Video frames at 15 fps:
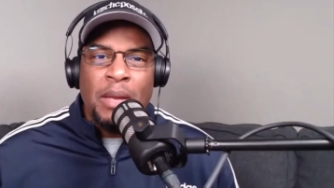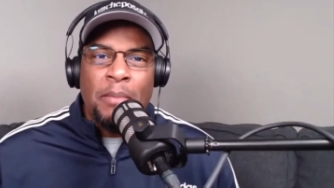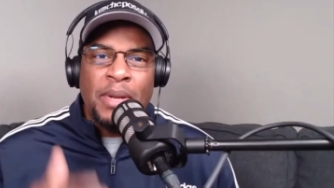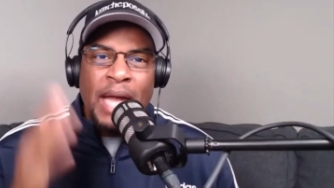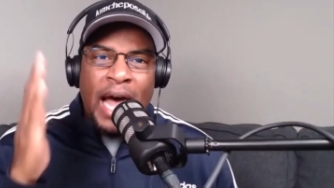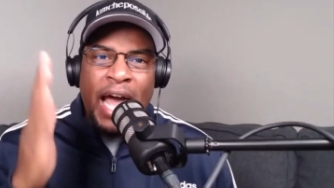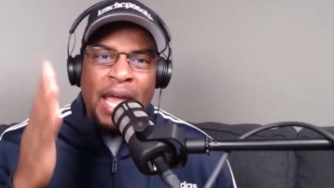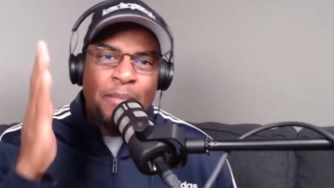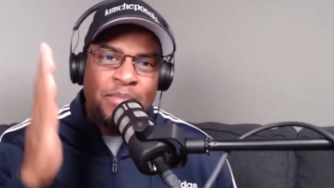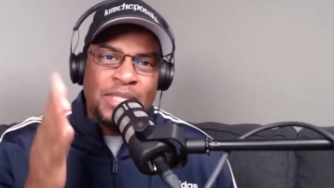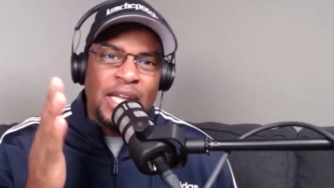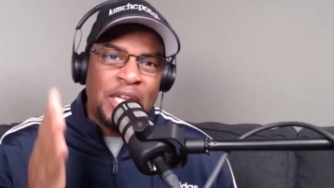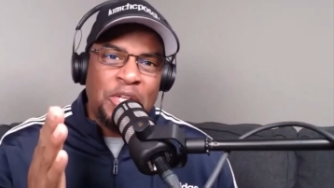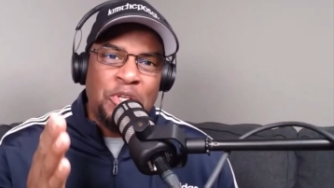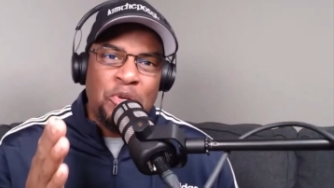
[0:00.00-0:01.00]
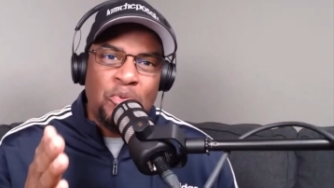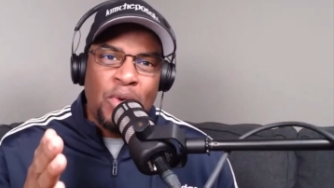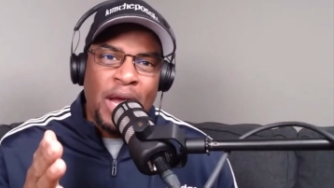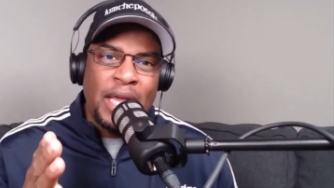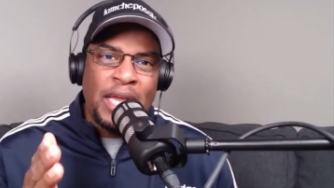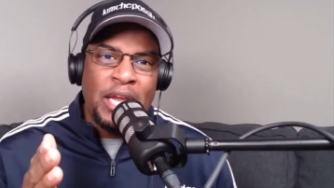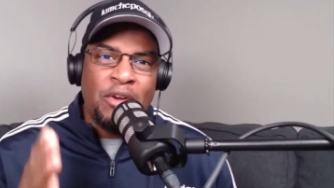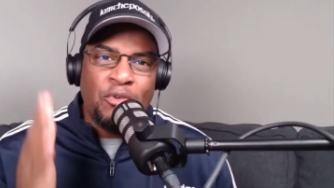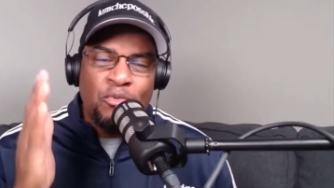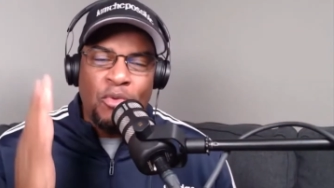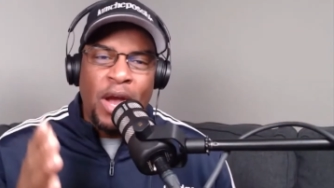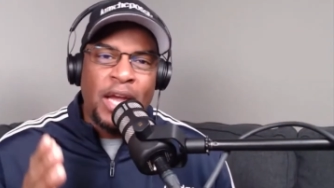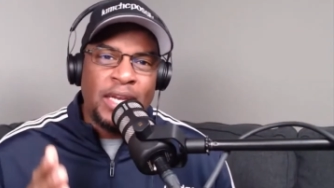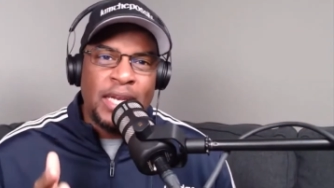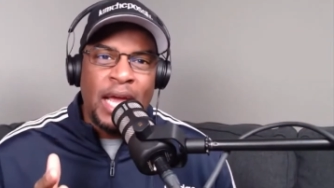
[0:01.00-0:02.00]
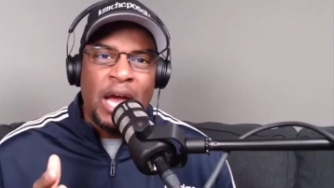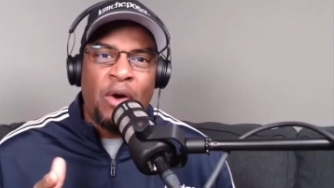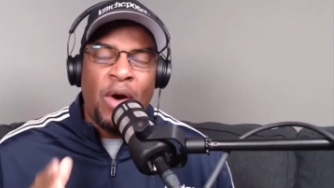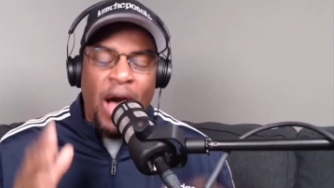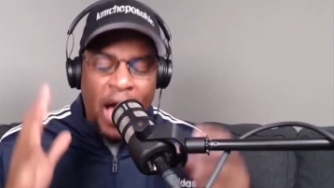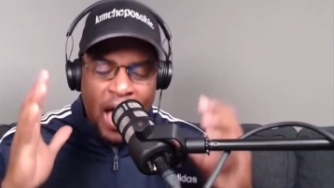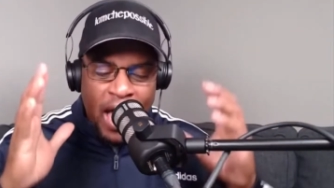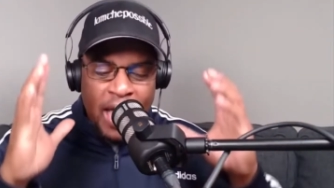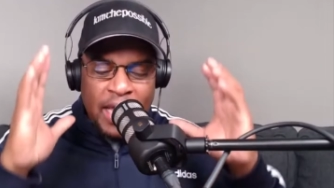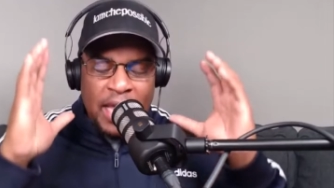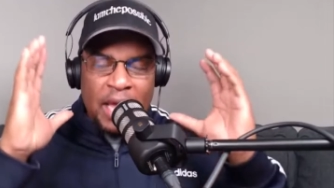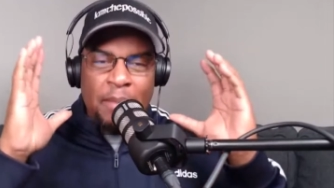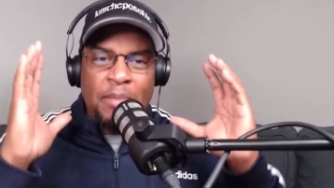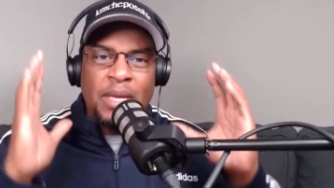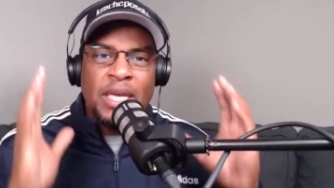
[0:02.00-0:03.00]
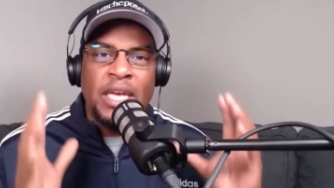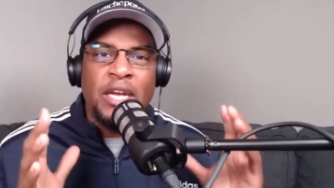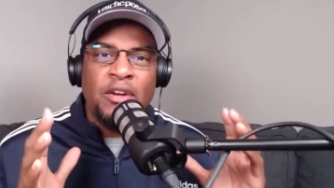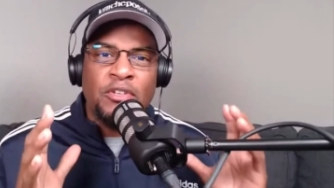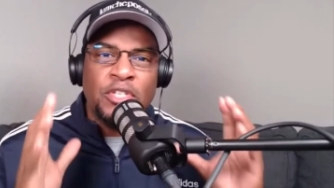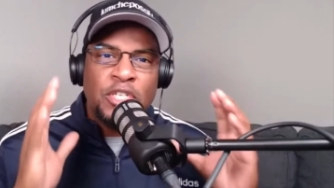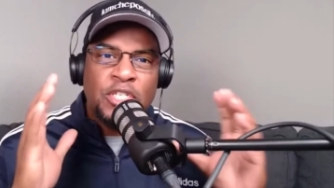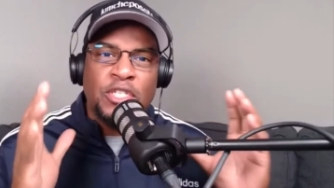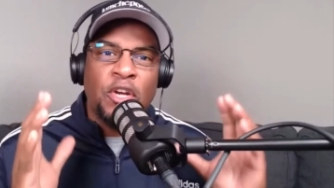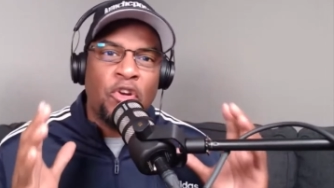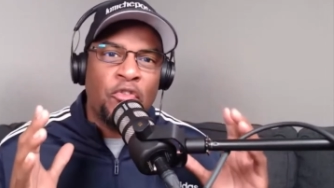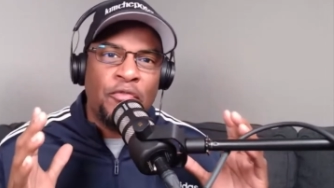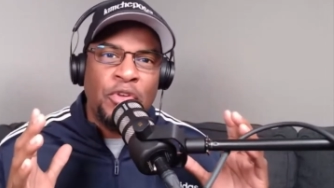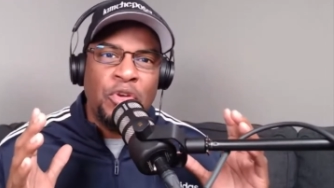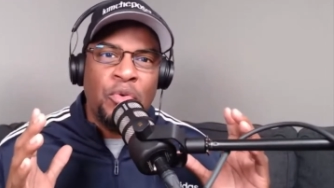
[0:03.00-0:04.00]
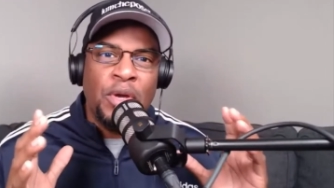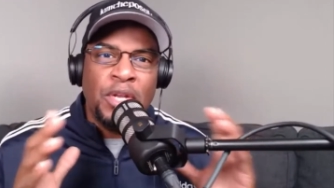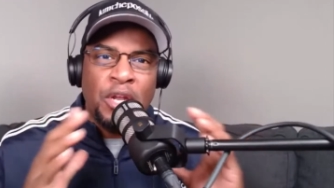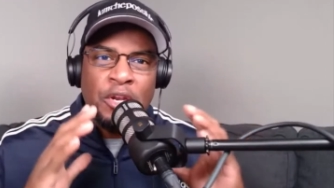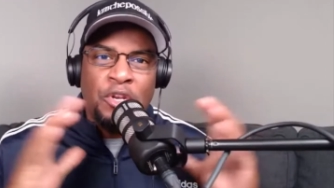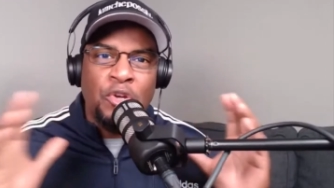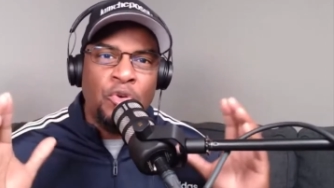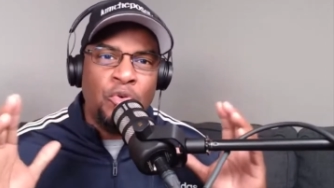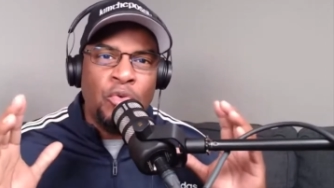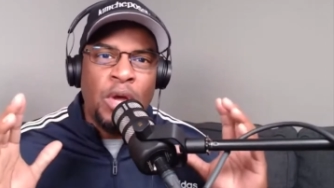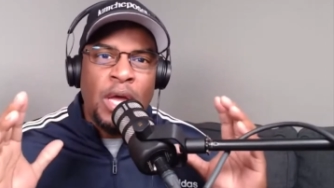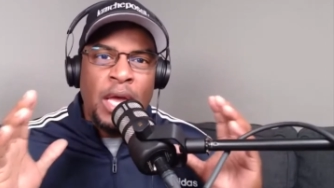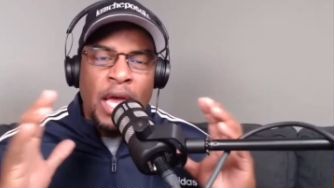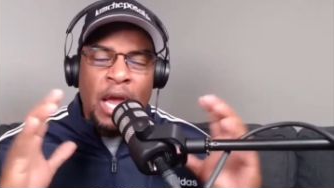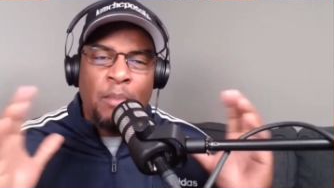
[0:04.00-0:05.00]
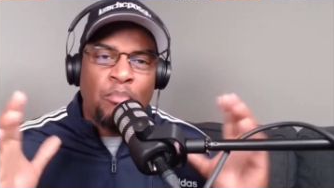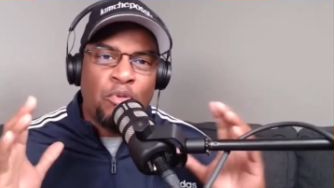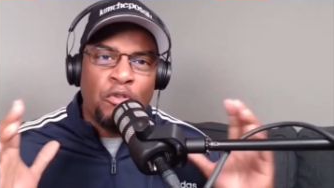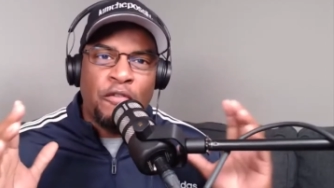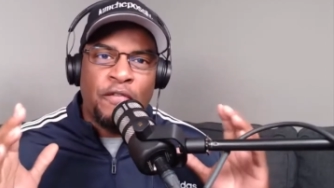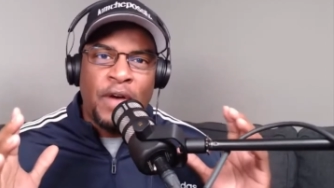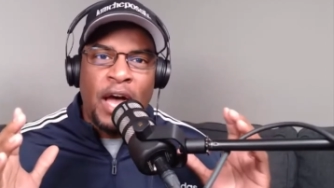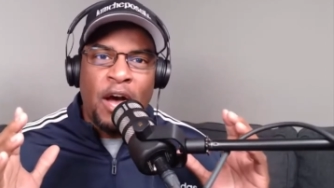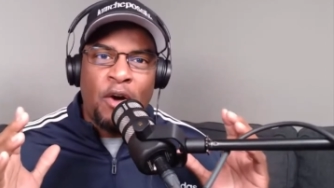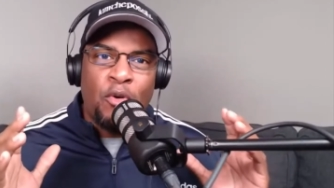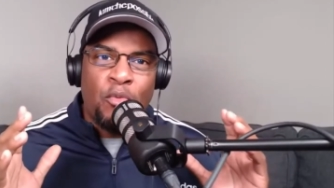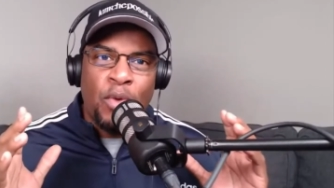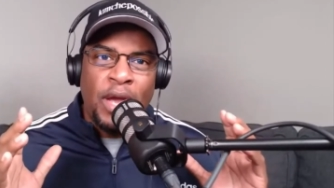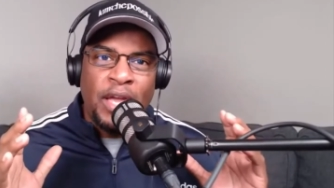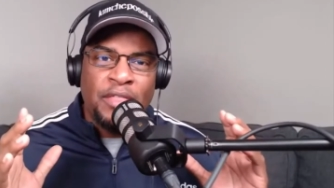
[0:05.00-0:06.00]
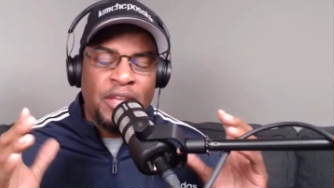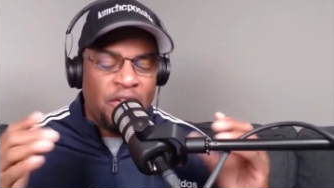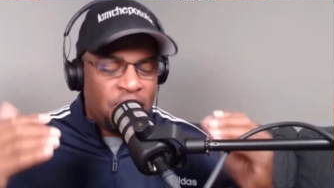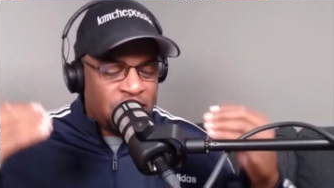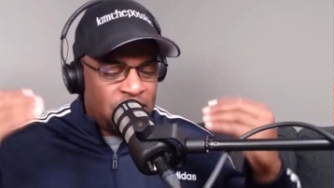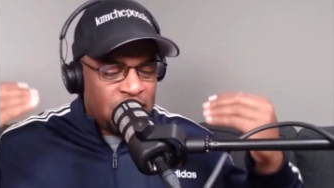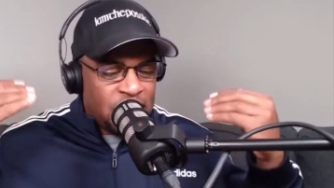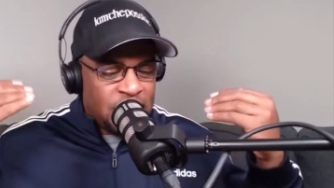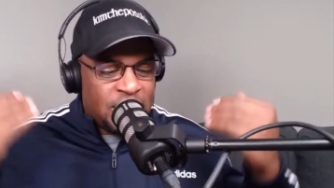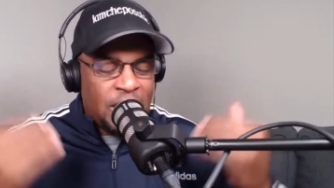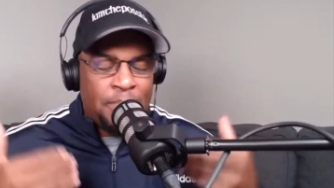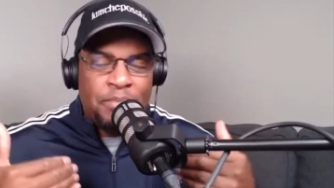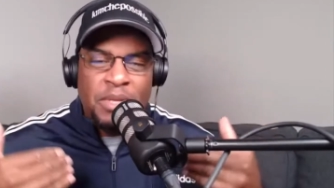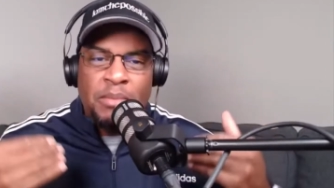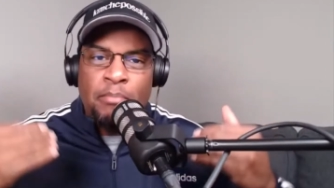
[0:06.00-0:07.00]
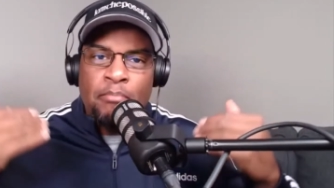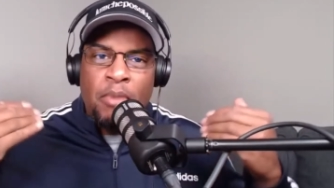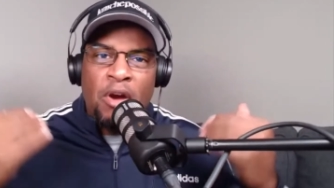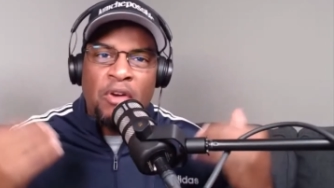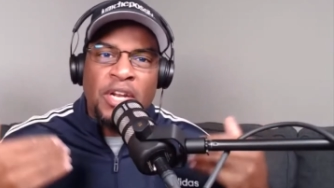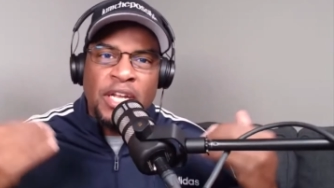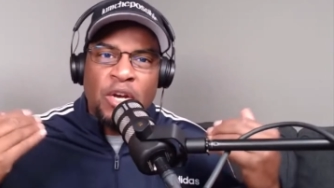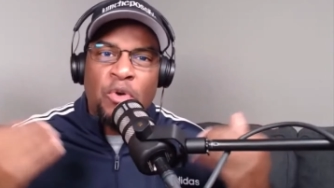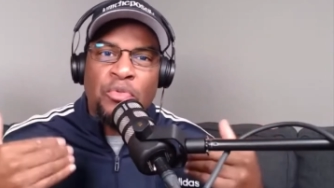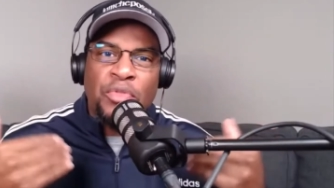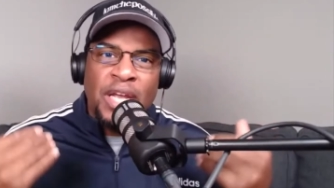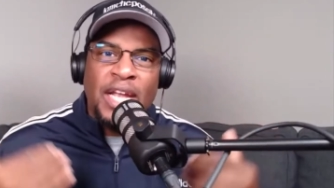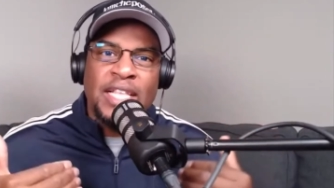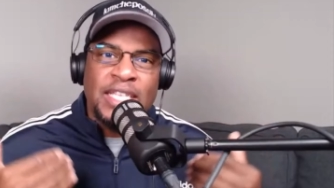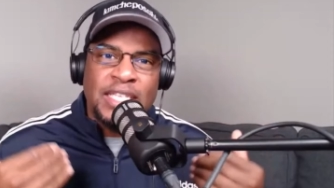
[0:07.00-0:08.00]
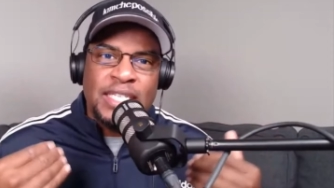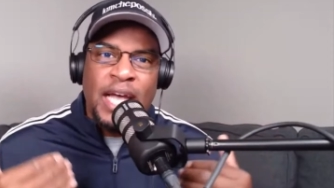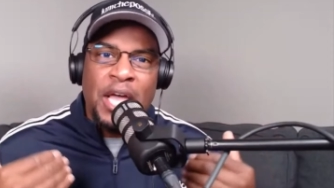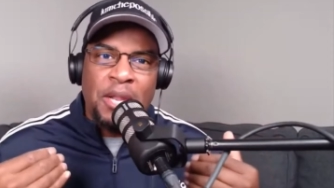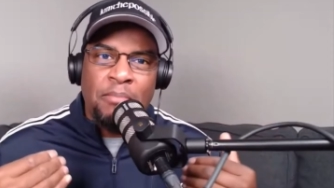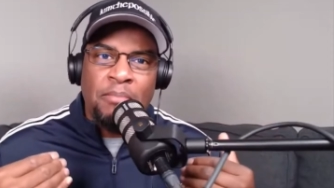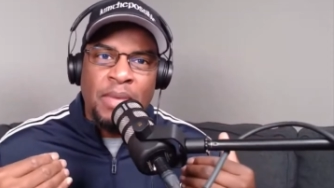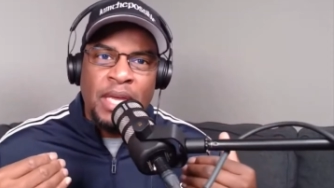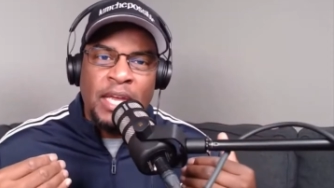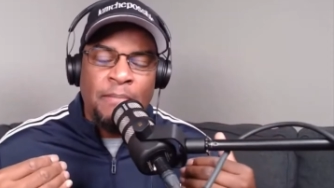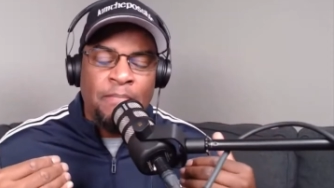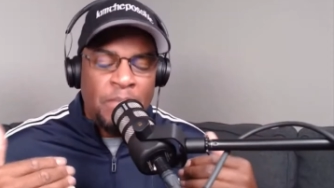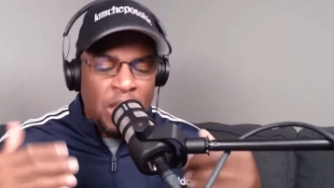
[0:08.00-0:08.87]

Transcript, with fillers: but I am telling you right here and right now, I am here to serve you in a new and profound way. There is just something burning on the inside of me